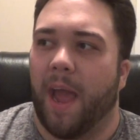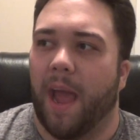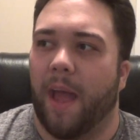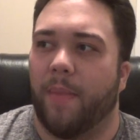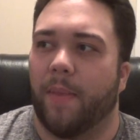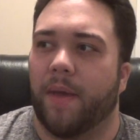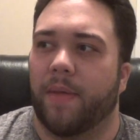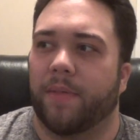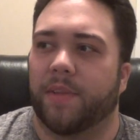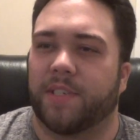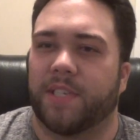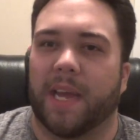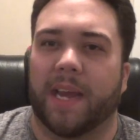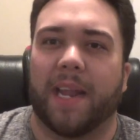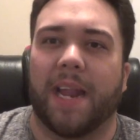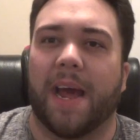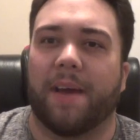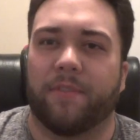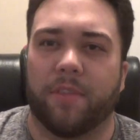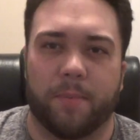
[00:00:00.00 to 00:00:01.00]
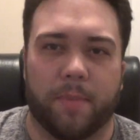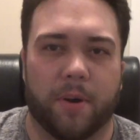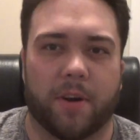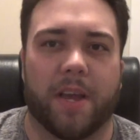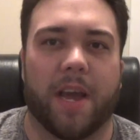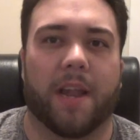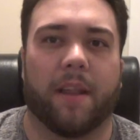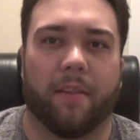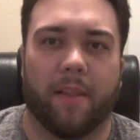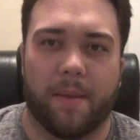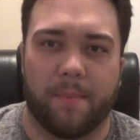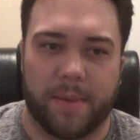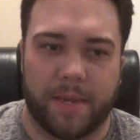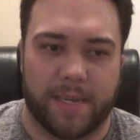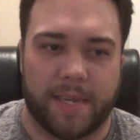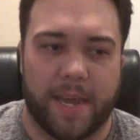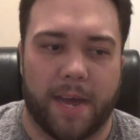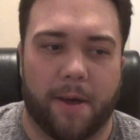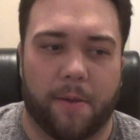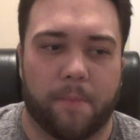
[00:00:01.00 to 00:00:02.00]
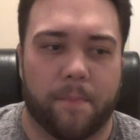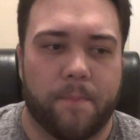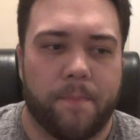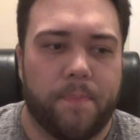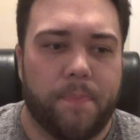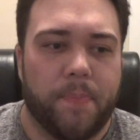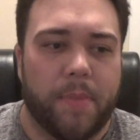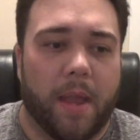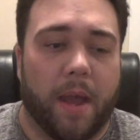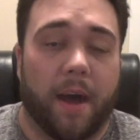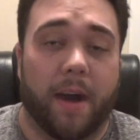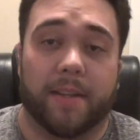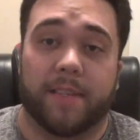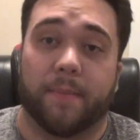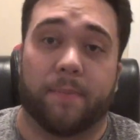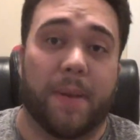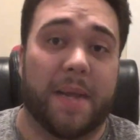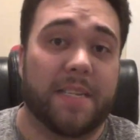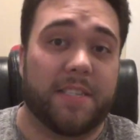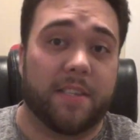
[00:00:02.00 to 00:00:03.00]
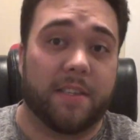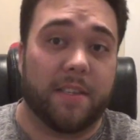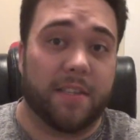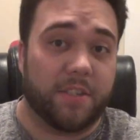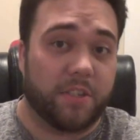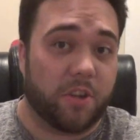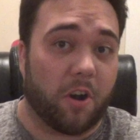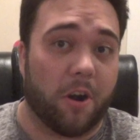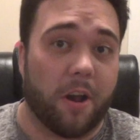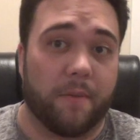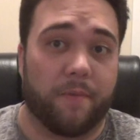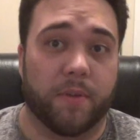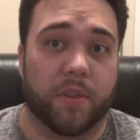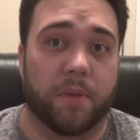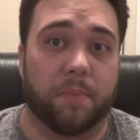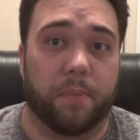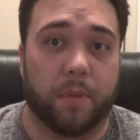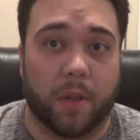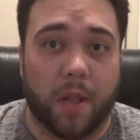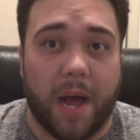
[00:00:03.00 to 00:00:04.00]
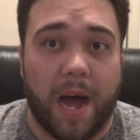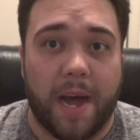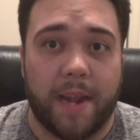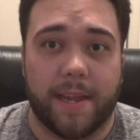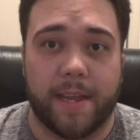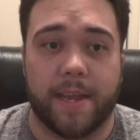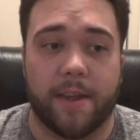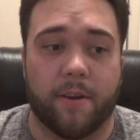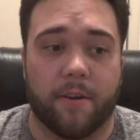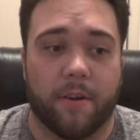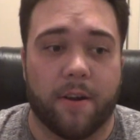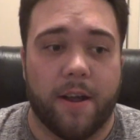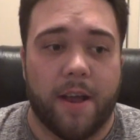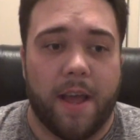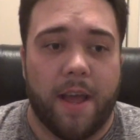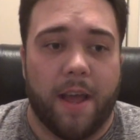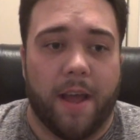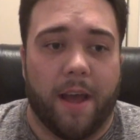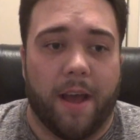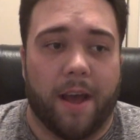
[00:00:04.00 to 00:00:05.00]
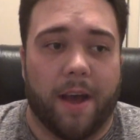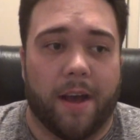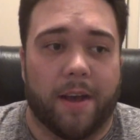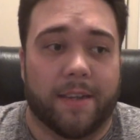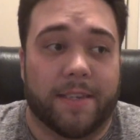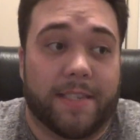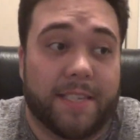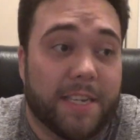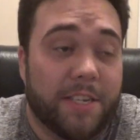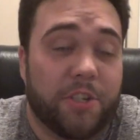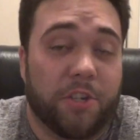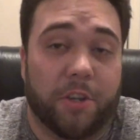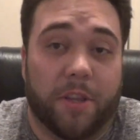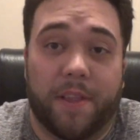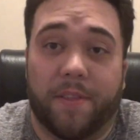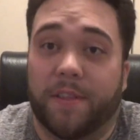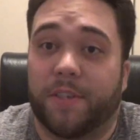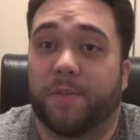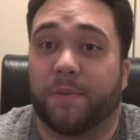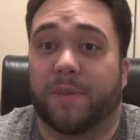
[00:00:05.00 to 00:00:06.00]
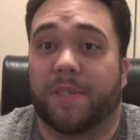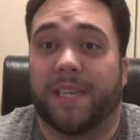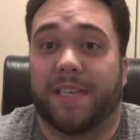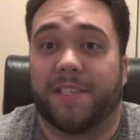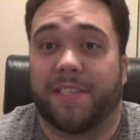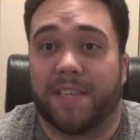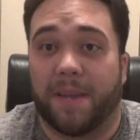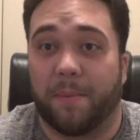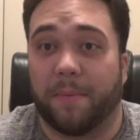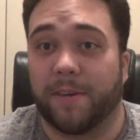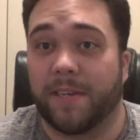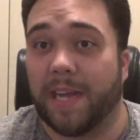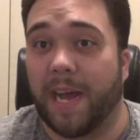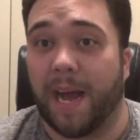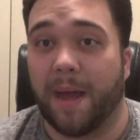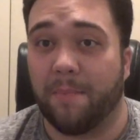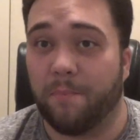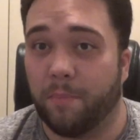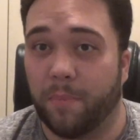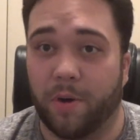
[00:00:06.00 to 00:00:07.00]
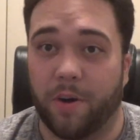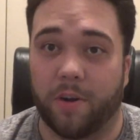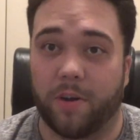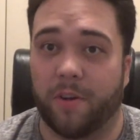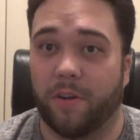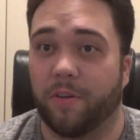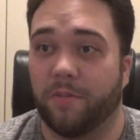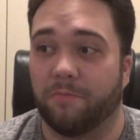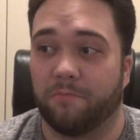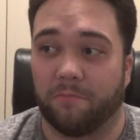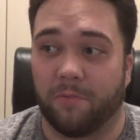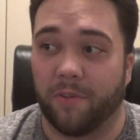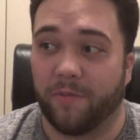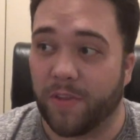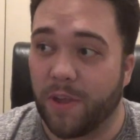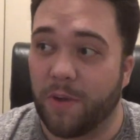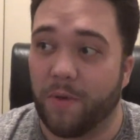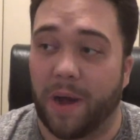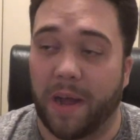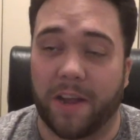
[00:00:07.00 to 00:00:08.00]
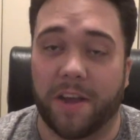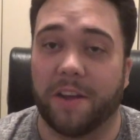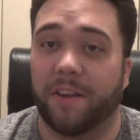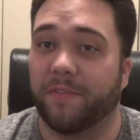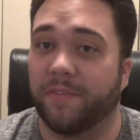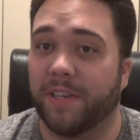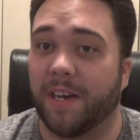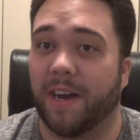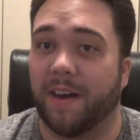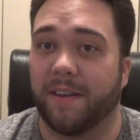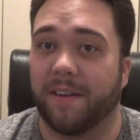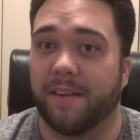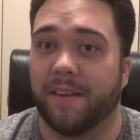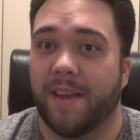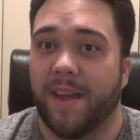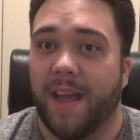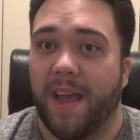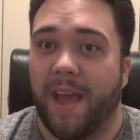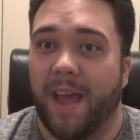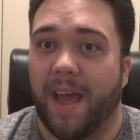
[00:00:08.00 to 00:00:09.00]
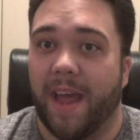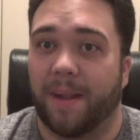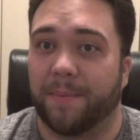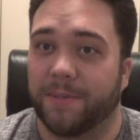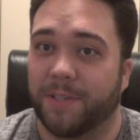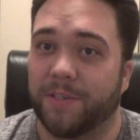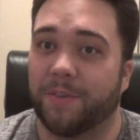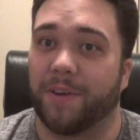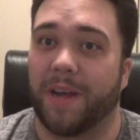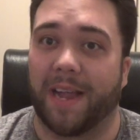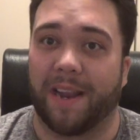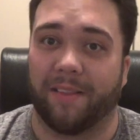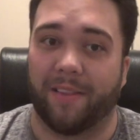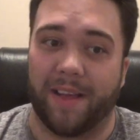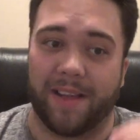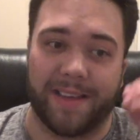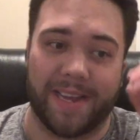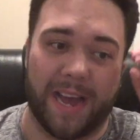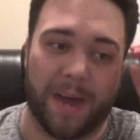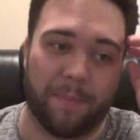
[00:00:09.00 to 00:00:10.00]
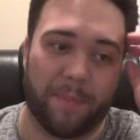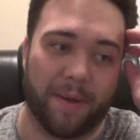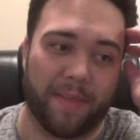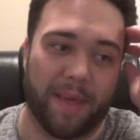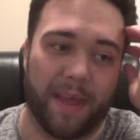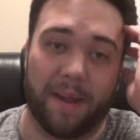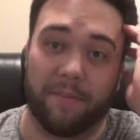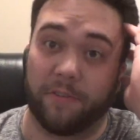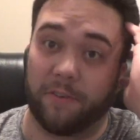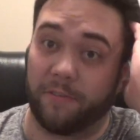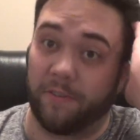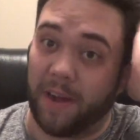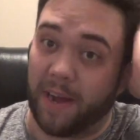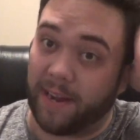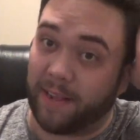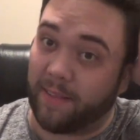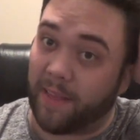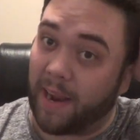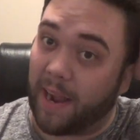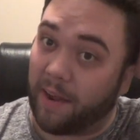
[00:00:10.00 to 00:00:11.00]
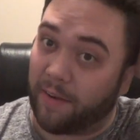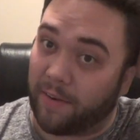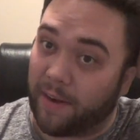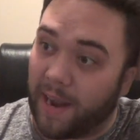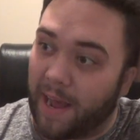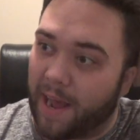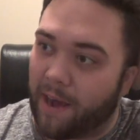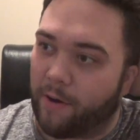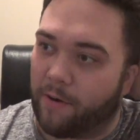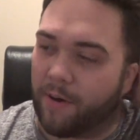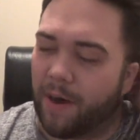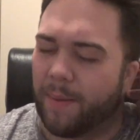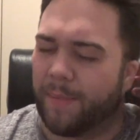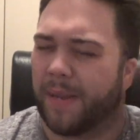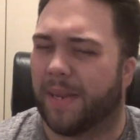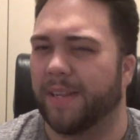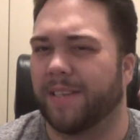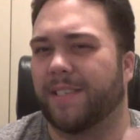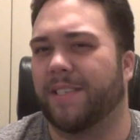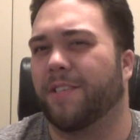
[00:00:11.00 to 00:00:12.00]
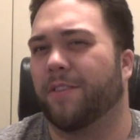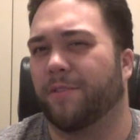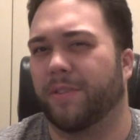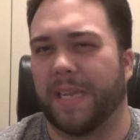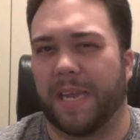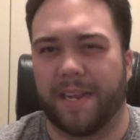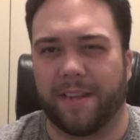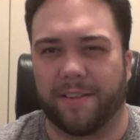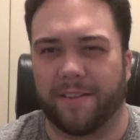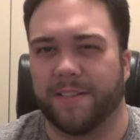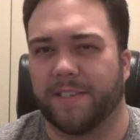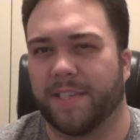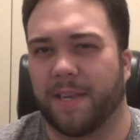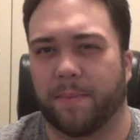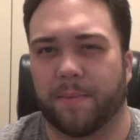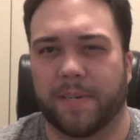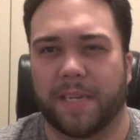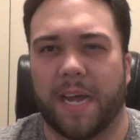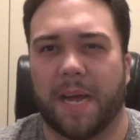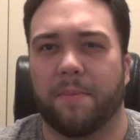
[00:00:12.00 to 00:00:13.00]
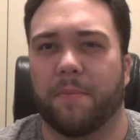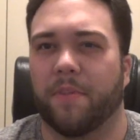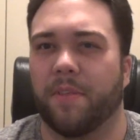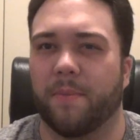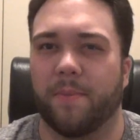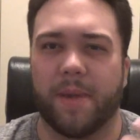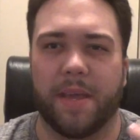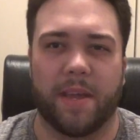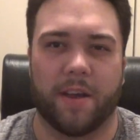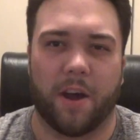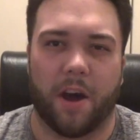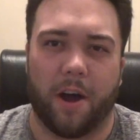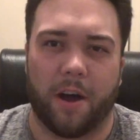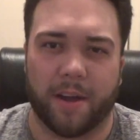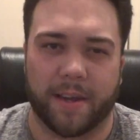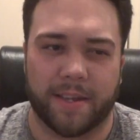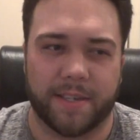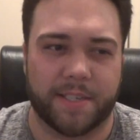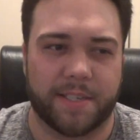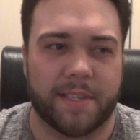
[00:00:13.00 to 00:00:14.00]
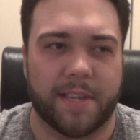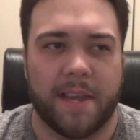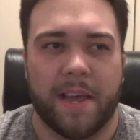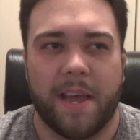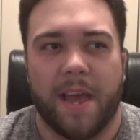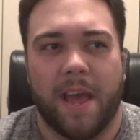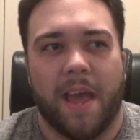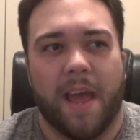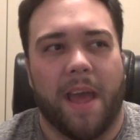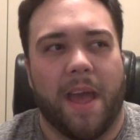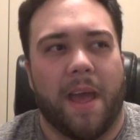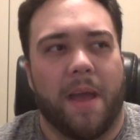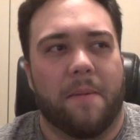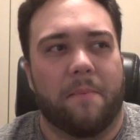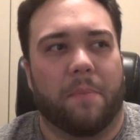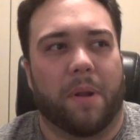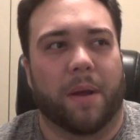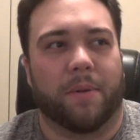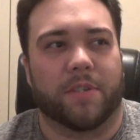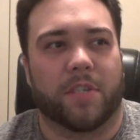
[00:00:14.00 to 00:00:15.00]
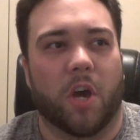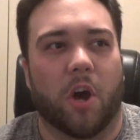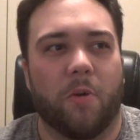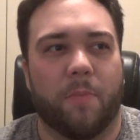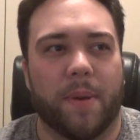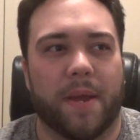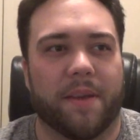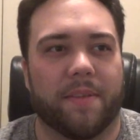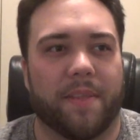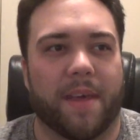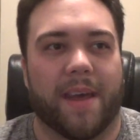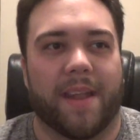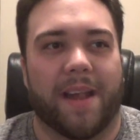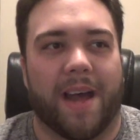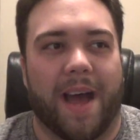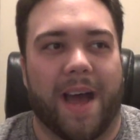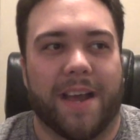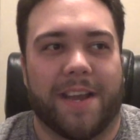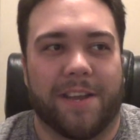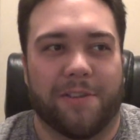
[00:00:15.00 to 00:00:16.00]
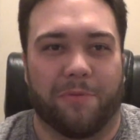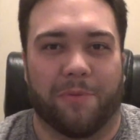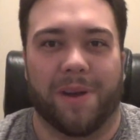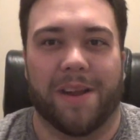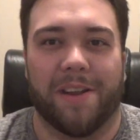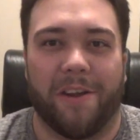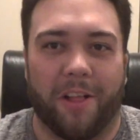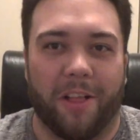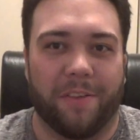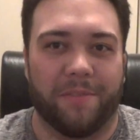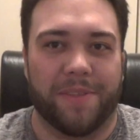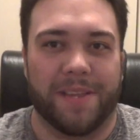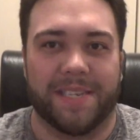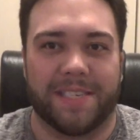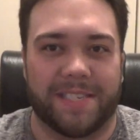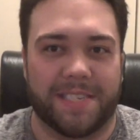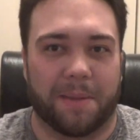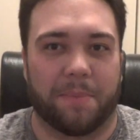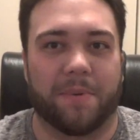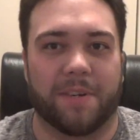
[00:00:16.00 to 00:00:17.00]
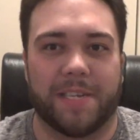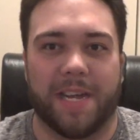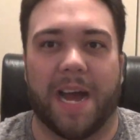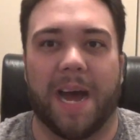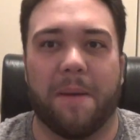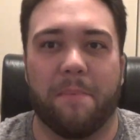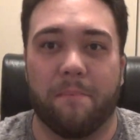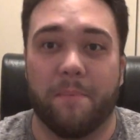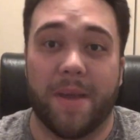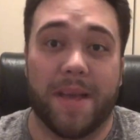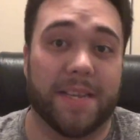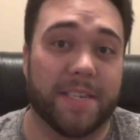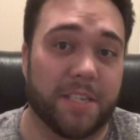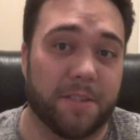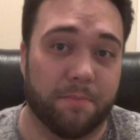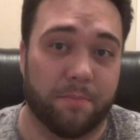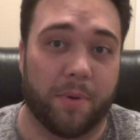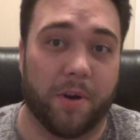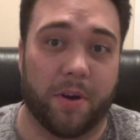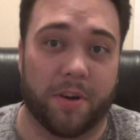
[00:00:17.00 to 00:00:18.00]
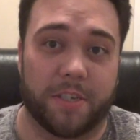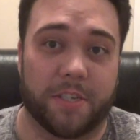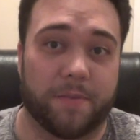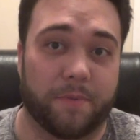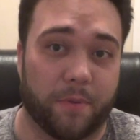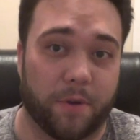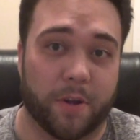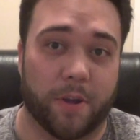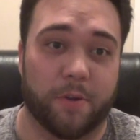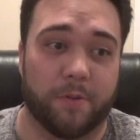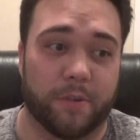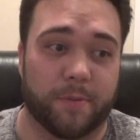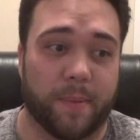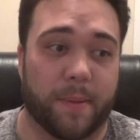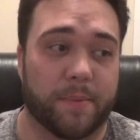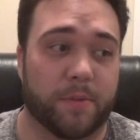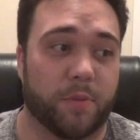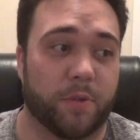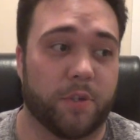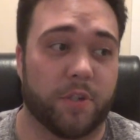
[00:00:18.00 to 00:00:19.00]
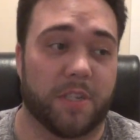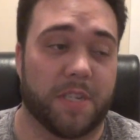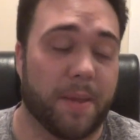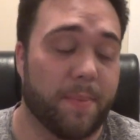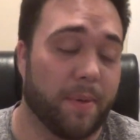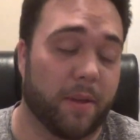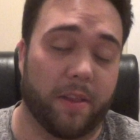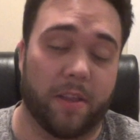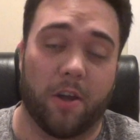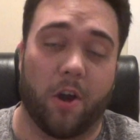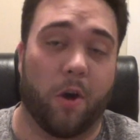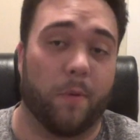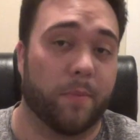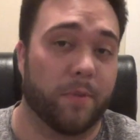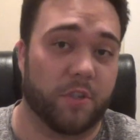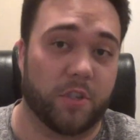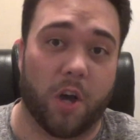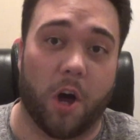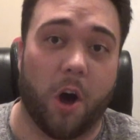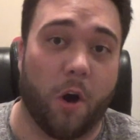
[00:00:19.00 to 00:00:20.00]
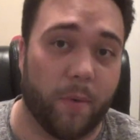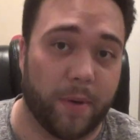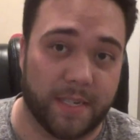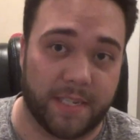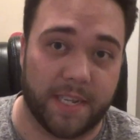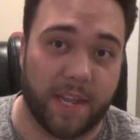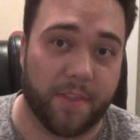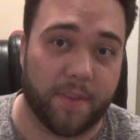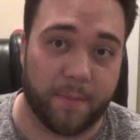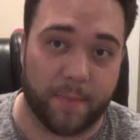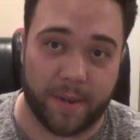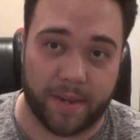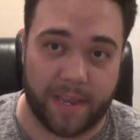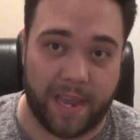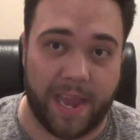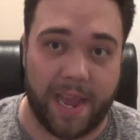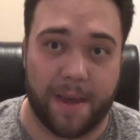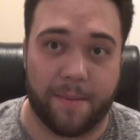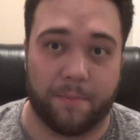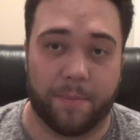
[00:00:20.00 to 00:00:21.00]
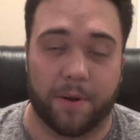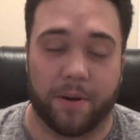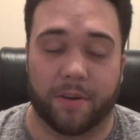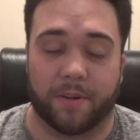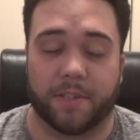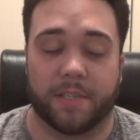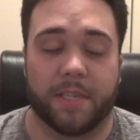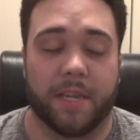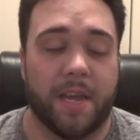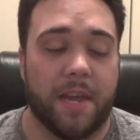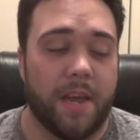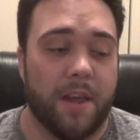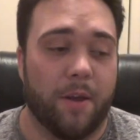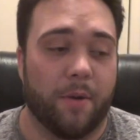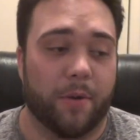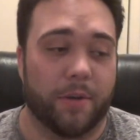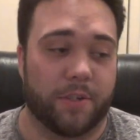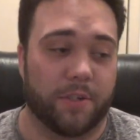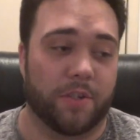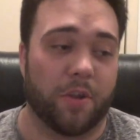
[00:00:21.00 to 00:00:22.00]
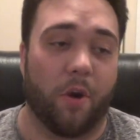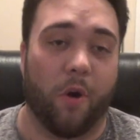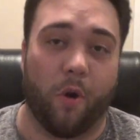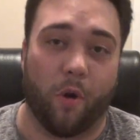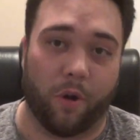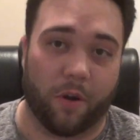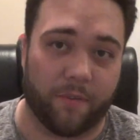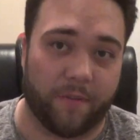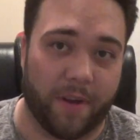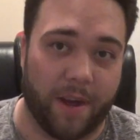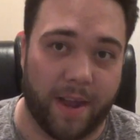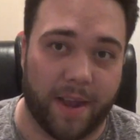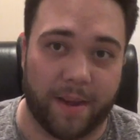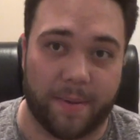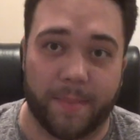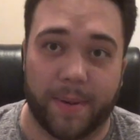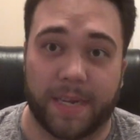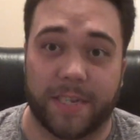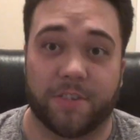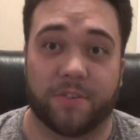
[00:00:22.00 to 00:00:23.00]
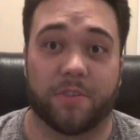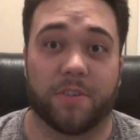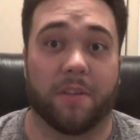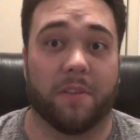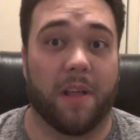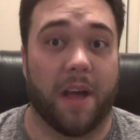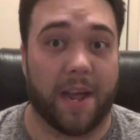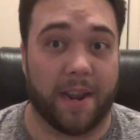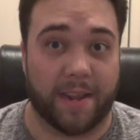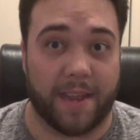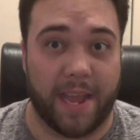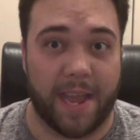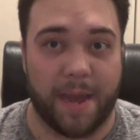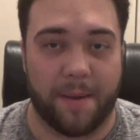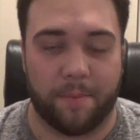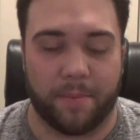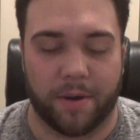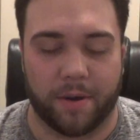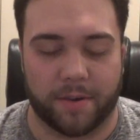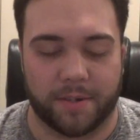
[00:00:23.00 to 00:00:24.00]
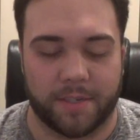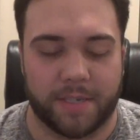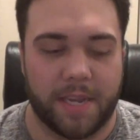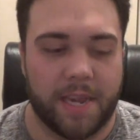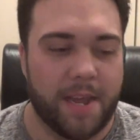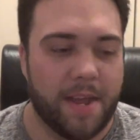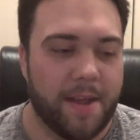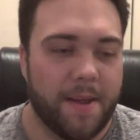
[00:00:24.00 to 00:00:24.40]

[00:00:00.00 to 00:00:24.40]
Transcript: And then the second half of the book kind of let me down. To basically start off with the plot here, essentially, this was a summertime book review I could have done, and I'm still kind of let down by that after finding that out now. I mean, it's still technically summertime with it being August, but I was hoping that I could read all of these summertime-based books for Goosebumps, which is typically almost always nothing but camp books, which is horrifying because there's a lot of camp books.